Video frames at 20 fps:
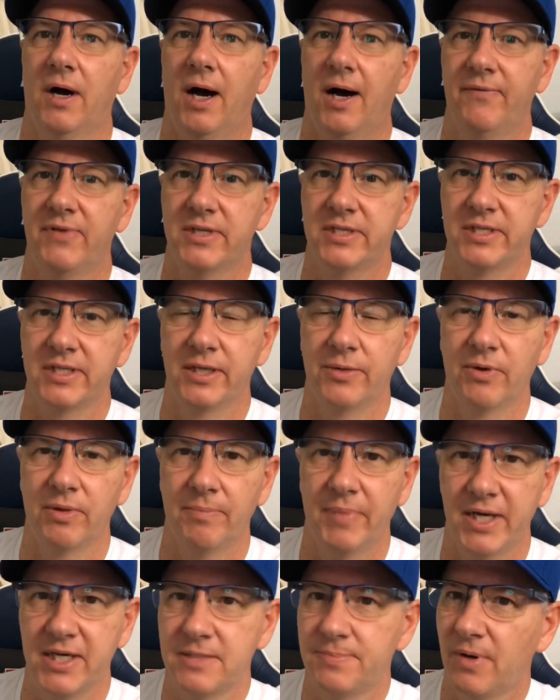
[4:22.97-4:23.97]
Obviously,
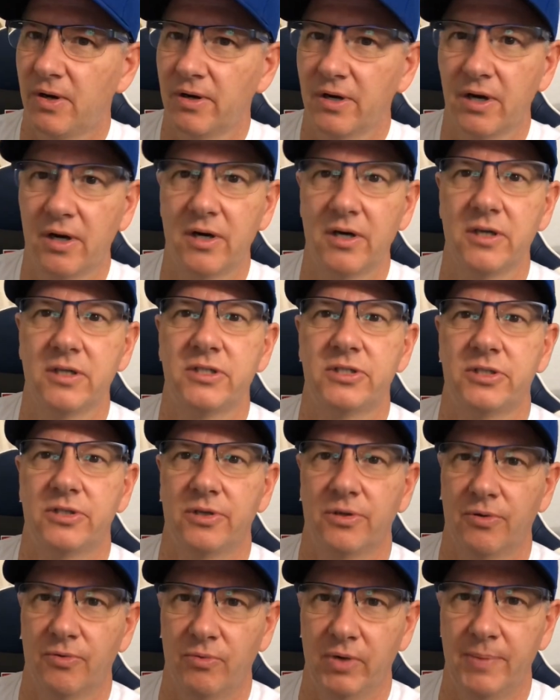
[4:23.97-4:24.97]
with baseball
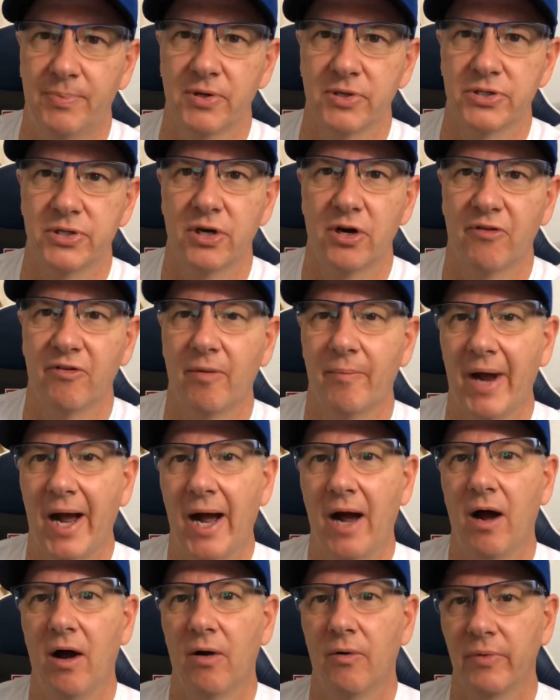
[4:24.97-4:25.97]
cards, we preserve them
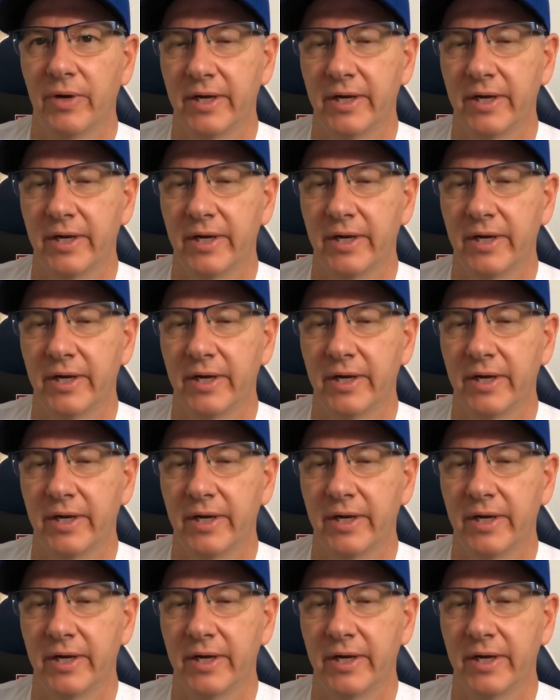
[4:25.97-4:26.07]
how?